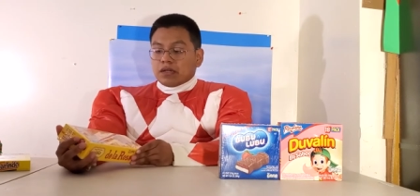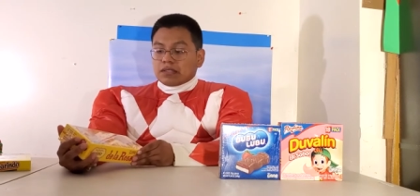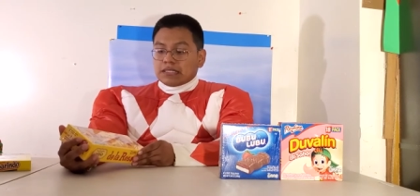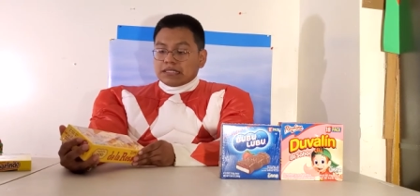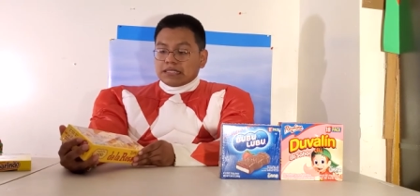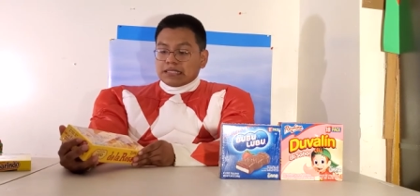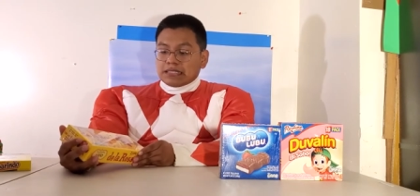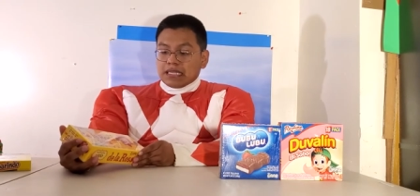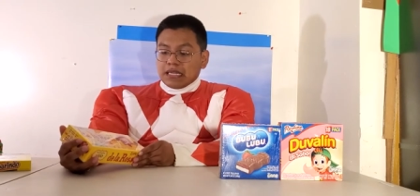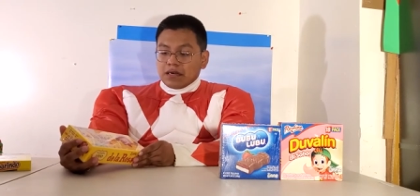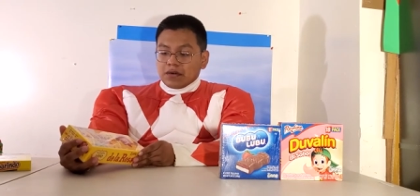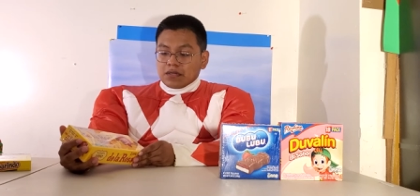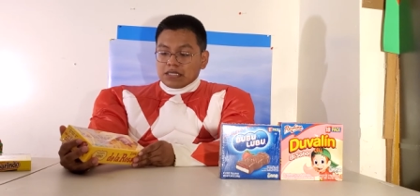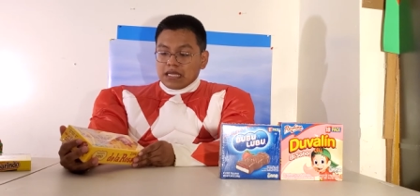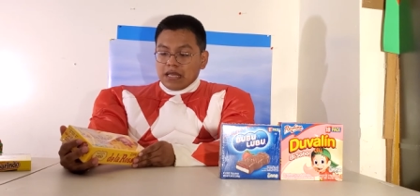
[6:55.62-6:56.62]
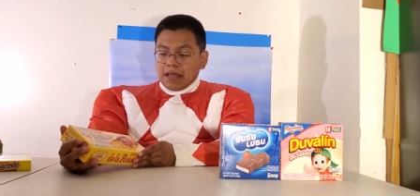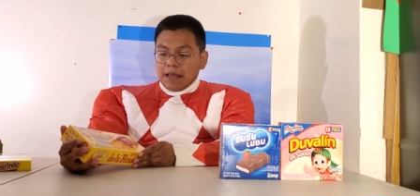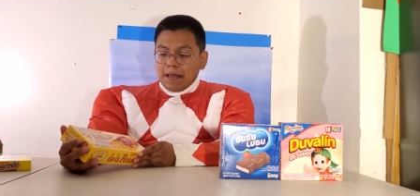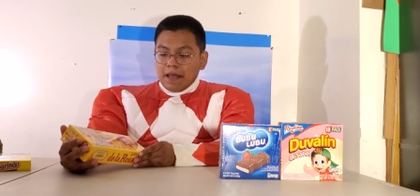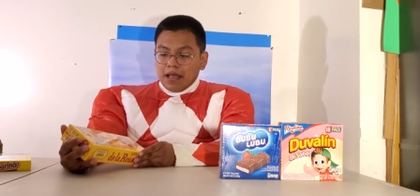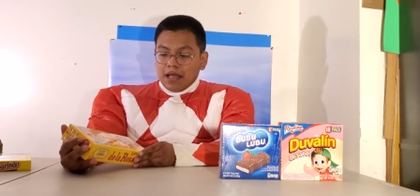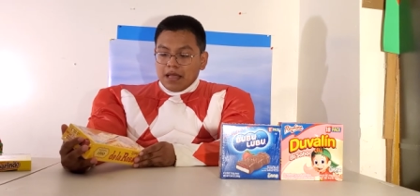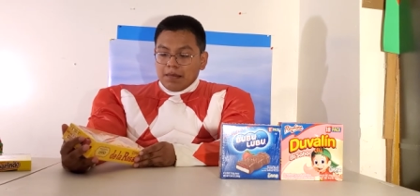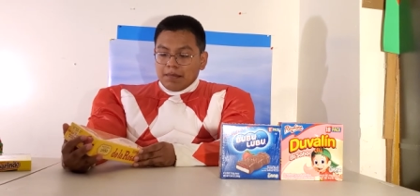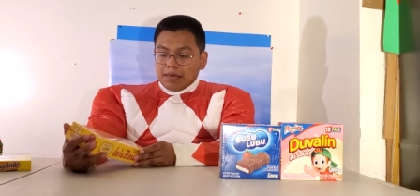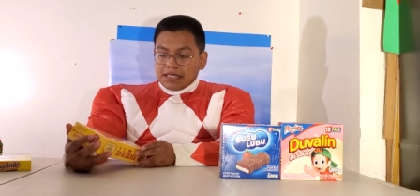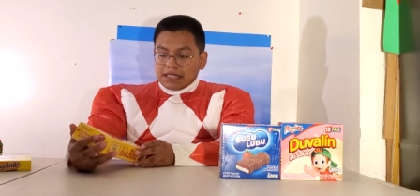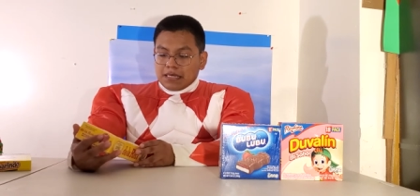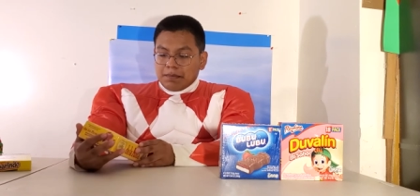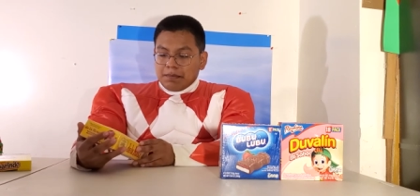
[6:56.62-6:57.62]
is de la Rosa,
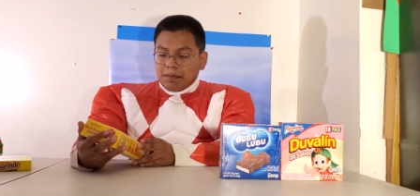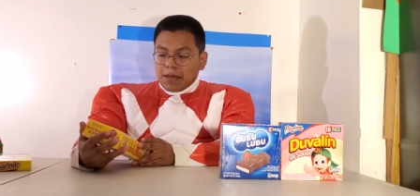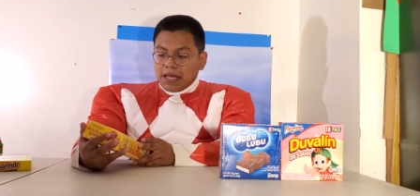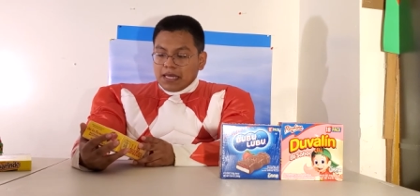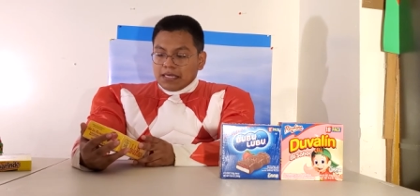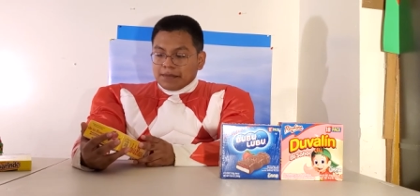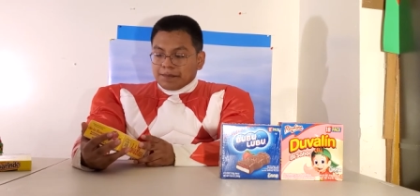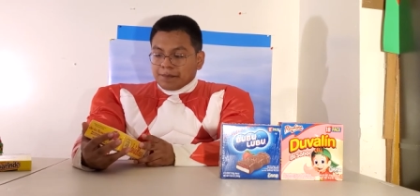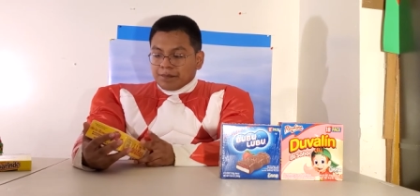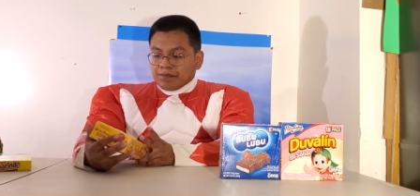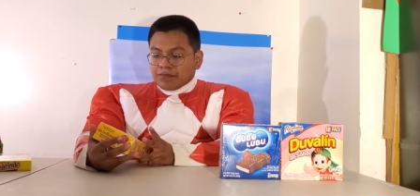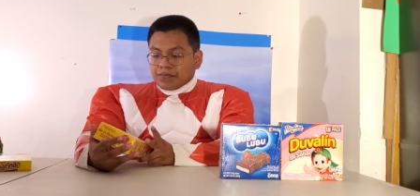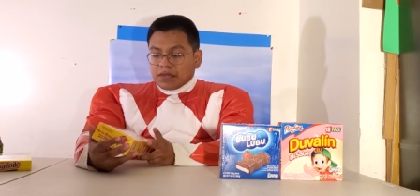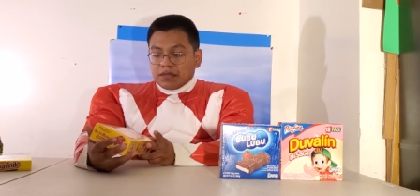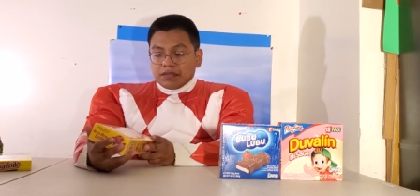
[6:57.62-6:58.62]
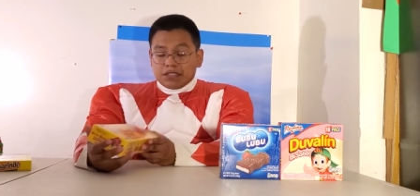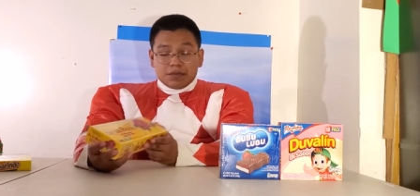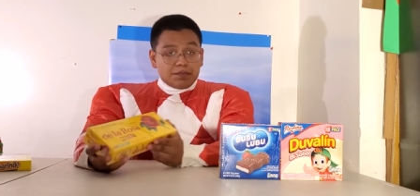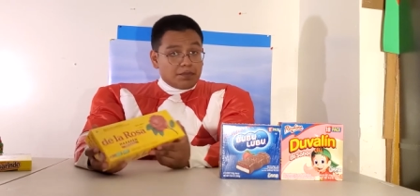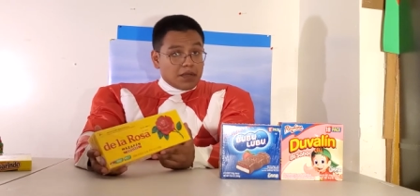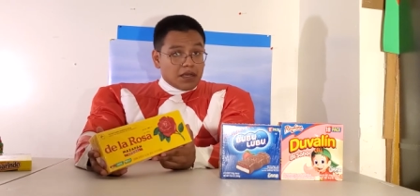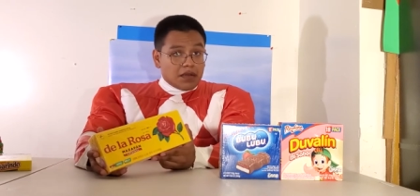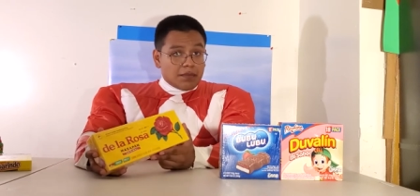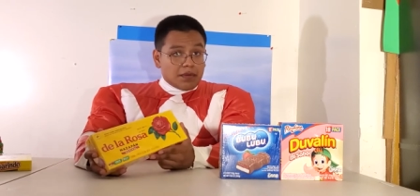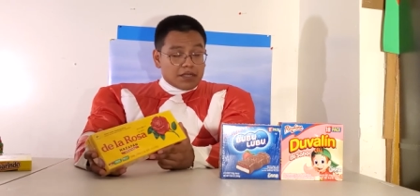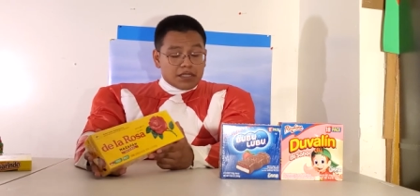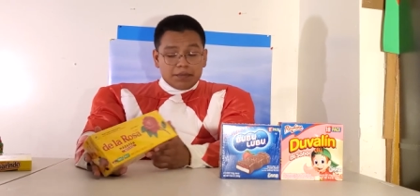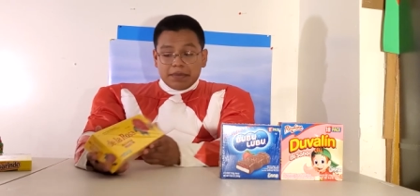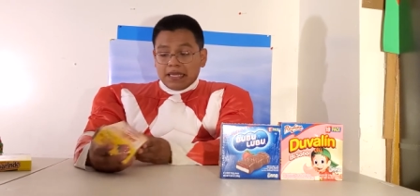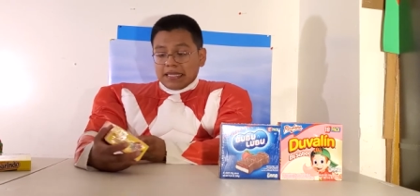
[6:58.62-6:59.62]
Mazapan, uh,
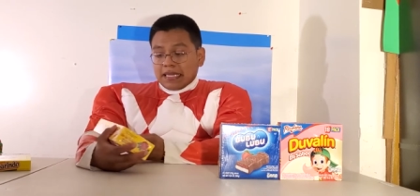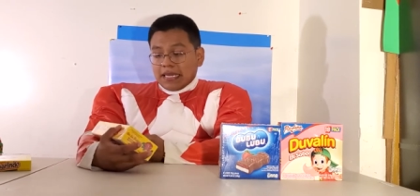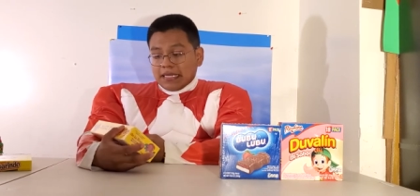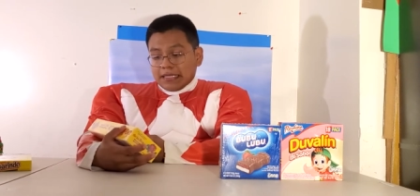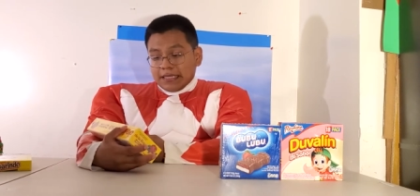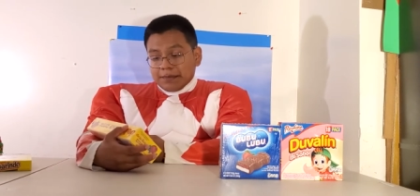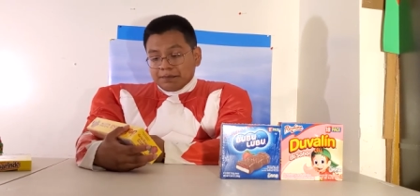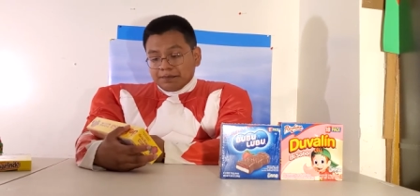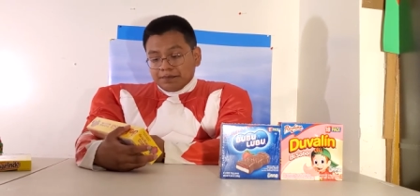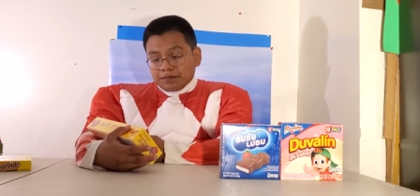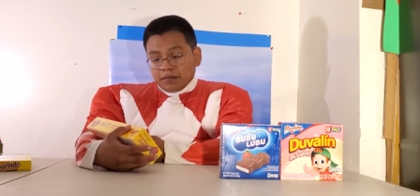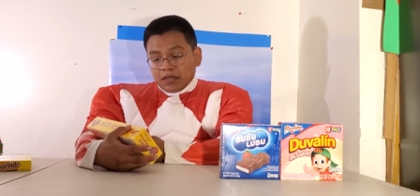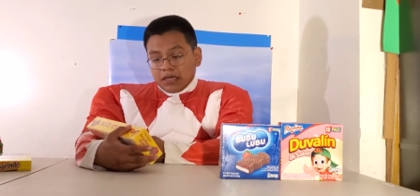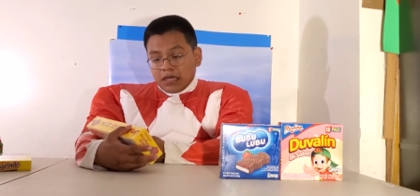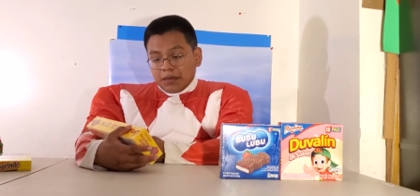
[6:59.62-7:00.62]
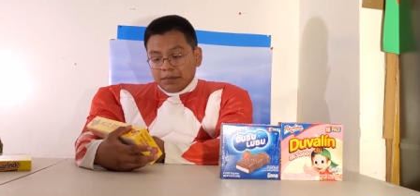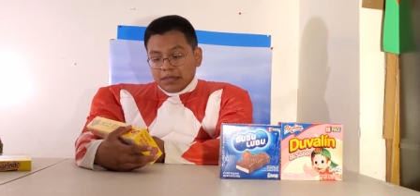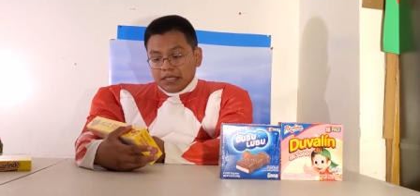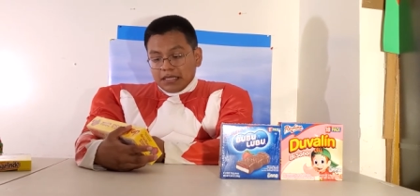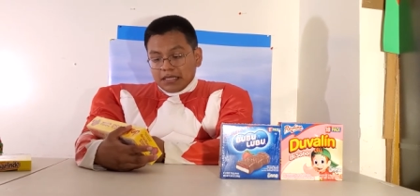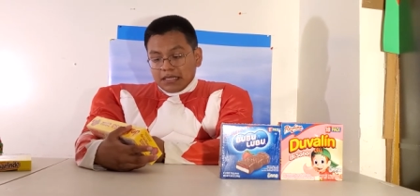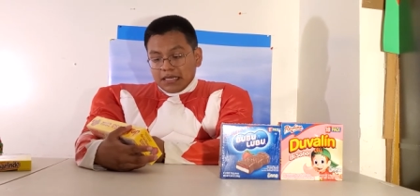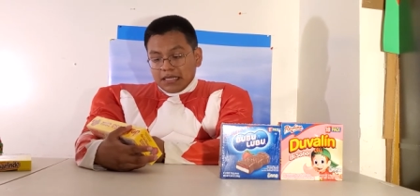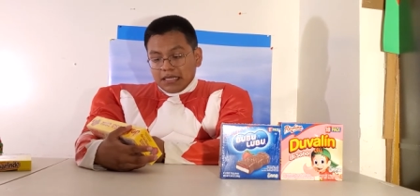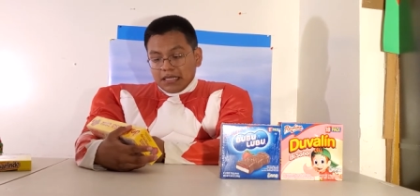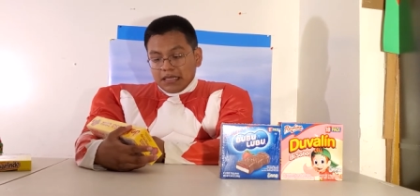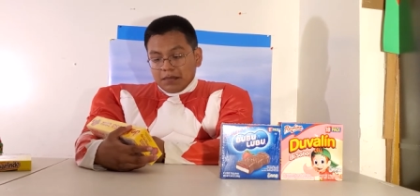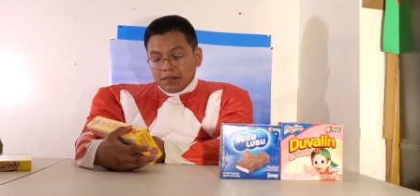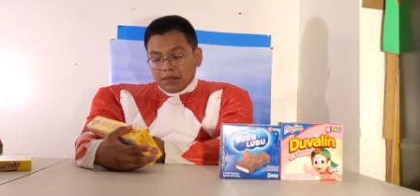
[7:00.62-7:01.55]
Marzipan candy, uh, peanut candy